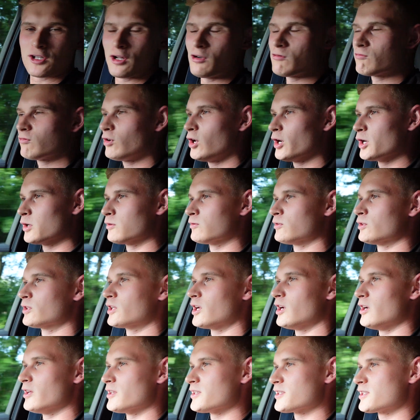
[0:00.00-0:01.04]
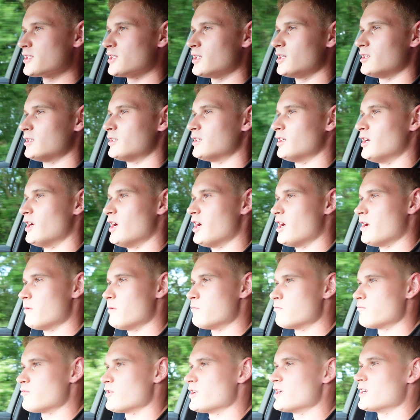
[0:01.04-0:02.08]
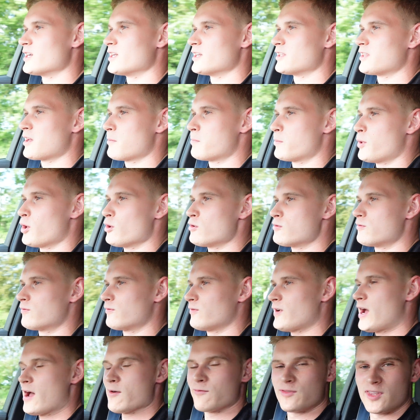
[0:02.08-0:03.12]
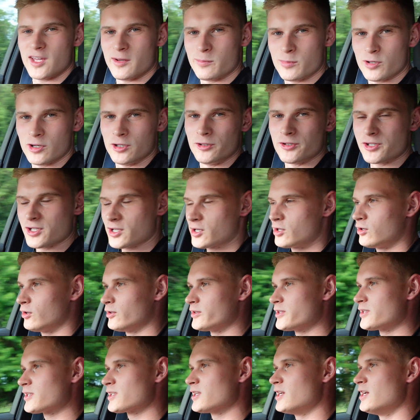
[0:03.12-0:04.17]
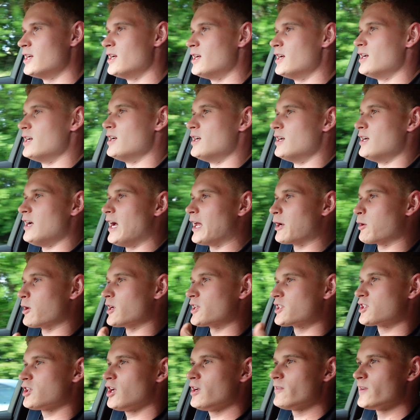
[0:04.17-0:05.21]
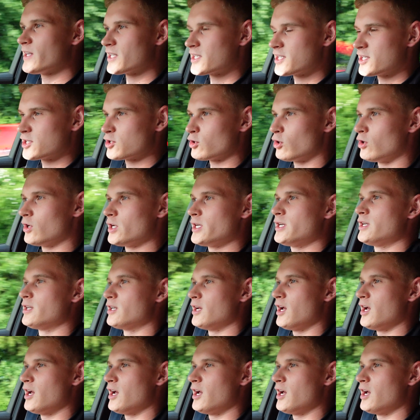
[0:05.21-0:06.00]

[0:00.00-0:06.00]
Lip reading: right or wrong answer, really. They both have their pros and cons. Anyway, Cyvex is on.